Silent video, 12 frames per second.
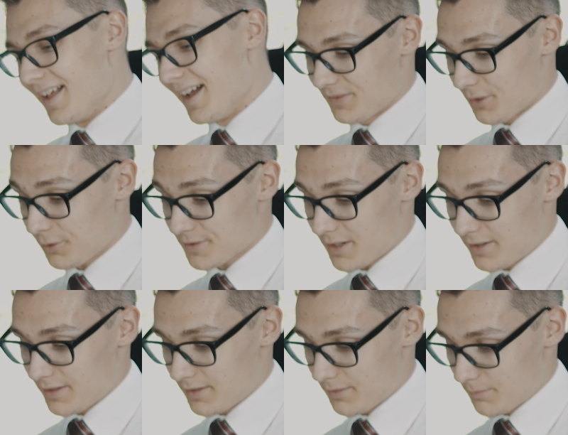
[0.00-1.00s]
Those
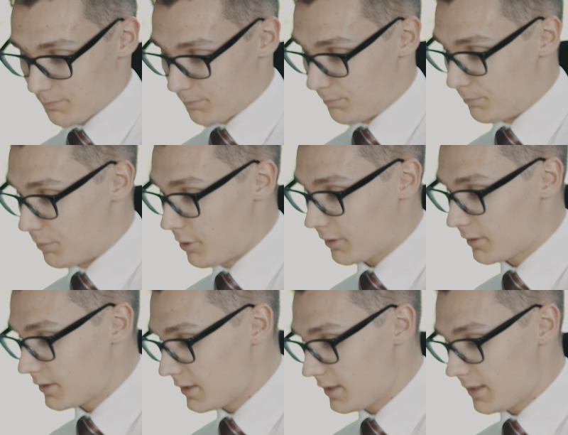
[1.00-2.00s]
are
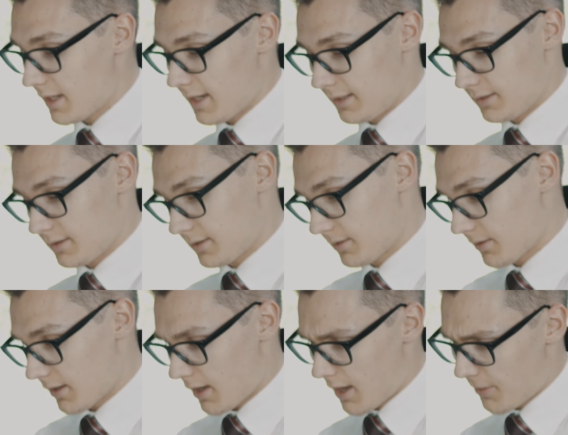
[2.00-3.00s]
burgundy, and
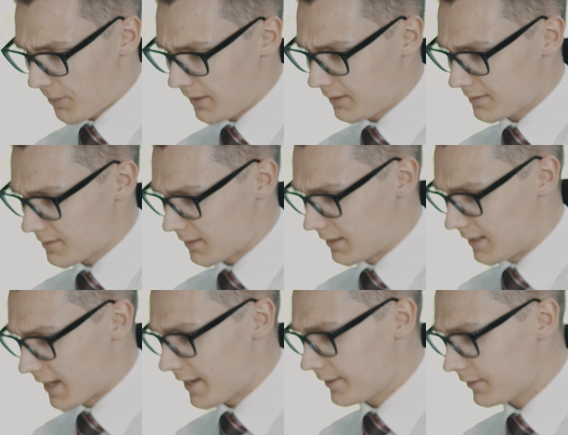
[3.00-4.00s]
I think it's
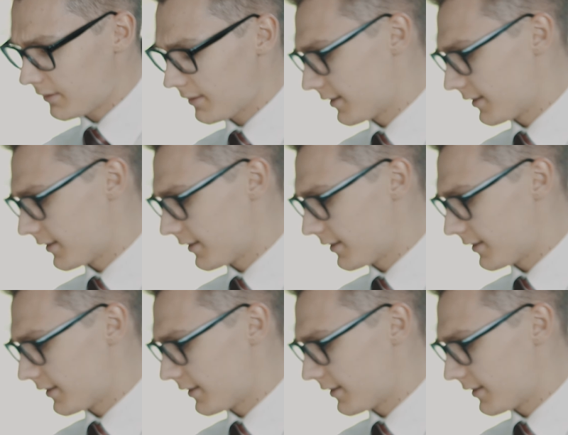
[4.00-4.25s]
again